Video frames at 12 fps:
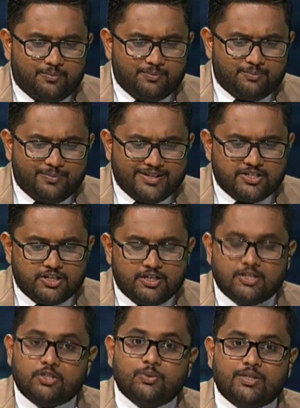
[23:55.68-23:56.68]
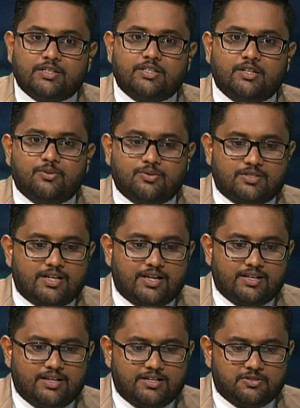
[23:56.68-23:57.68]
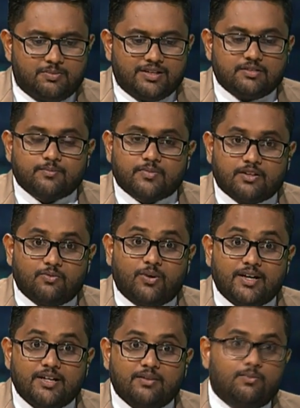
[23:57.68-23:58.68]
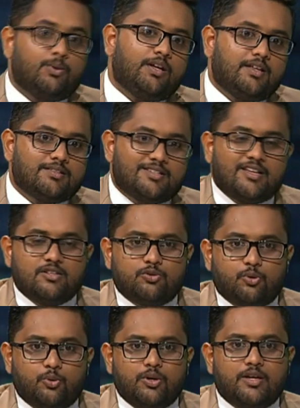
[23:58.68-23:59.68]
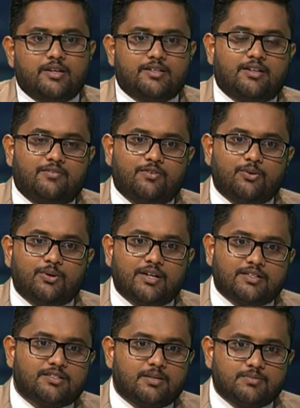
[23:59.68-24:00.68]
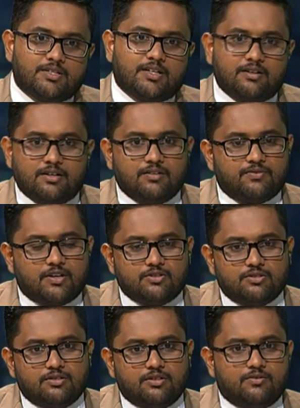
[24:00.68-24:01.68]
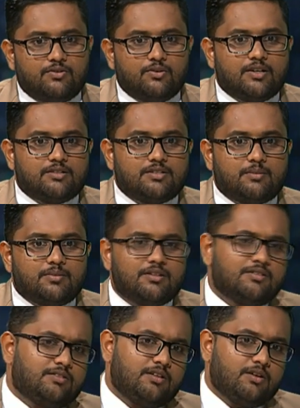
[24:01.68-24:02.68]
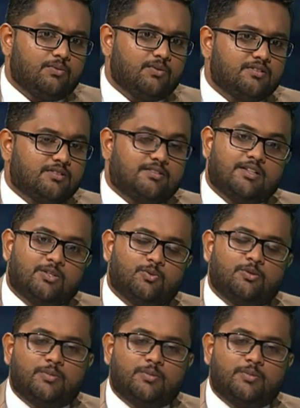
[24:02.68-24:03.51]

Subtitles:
Better to adhere those guidelines. But why we say so, that if you get some secondary infection, if you get some consequences, it will be